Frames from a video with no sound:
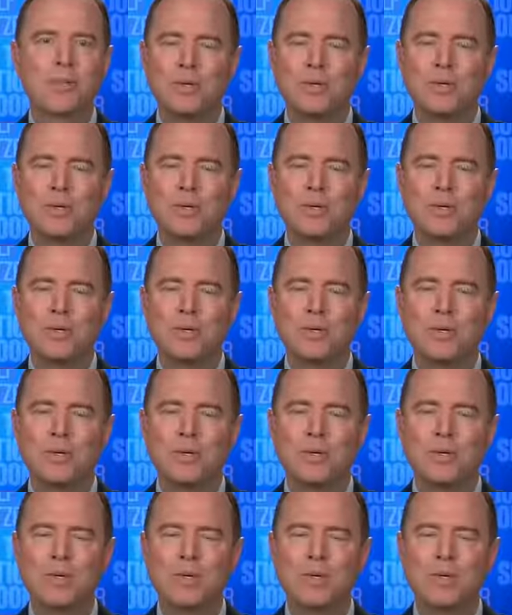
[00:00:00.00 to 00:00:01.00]
to the
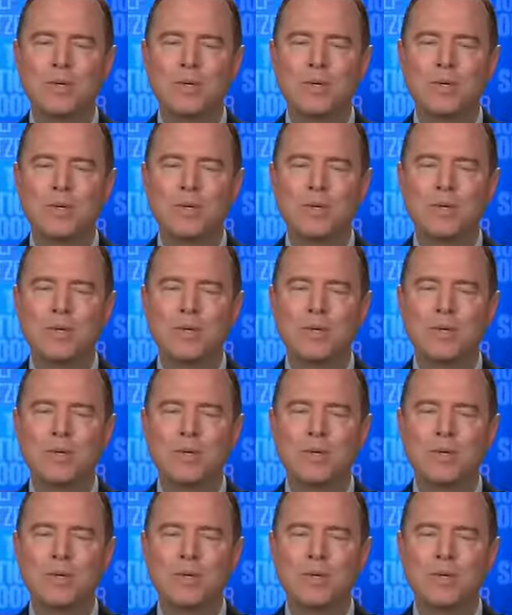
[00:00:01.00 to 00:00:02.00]
Trump campaign message
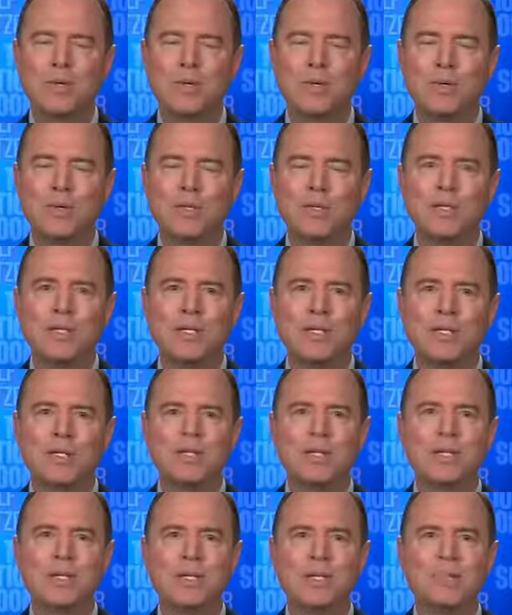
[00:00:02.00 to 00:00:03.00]
right now, which
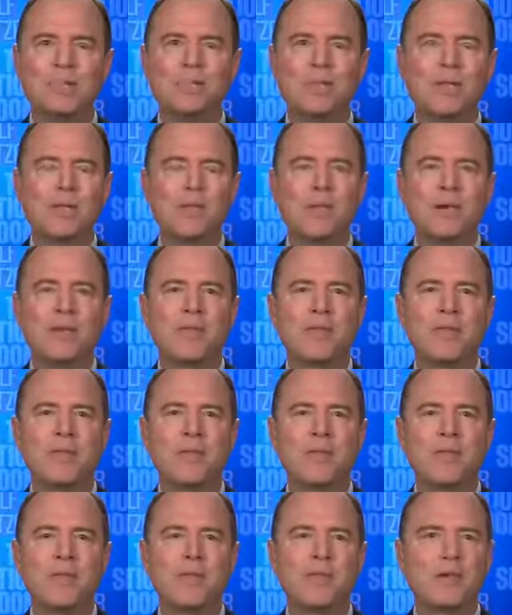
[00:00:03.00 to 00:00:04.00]
is that
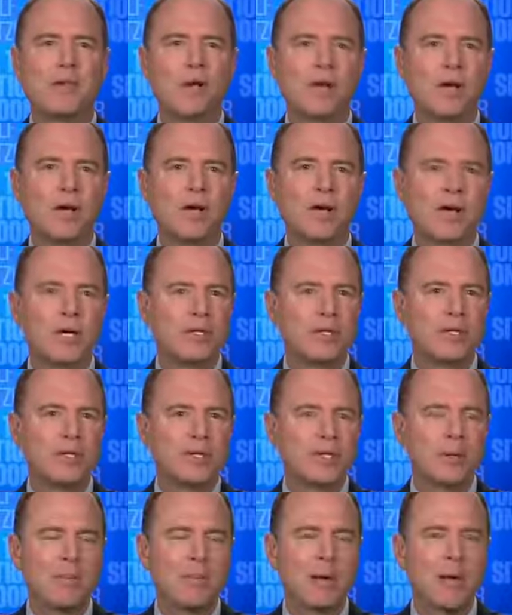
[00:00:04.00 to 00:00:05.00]
the election
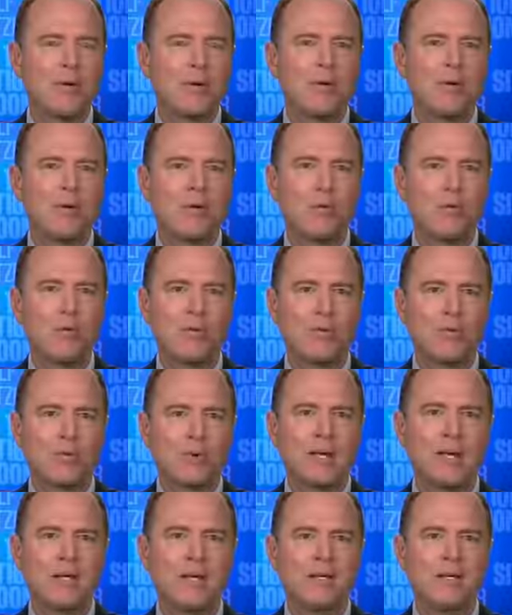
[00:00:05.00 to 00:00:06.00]
is somehow going to be
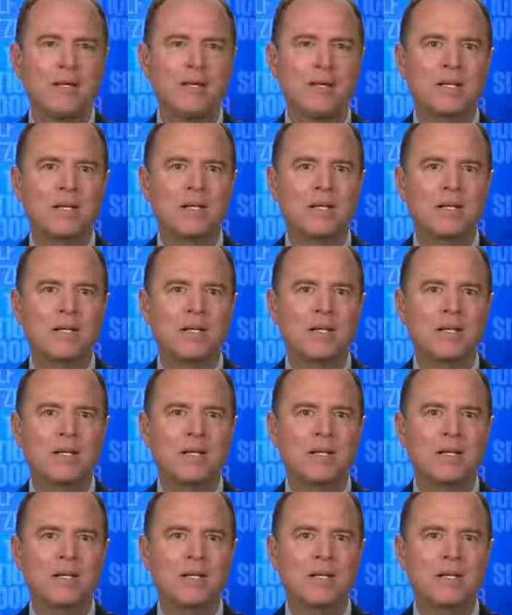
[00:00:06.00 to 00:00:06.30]
rigged.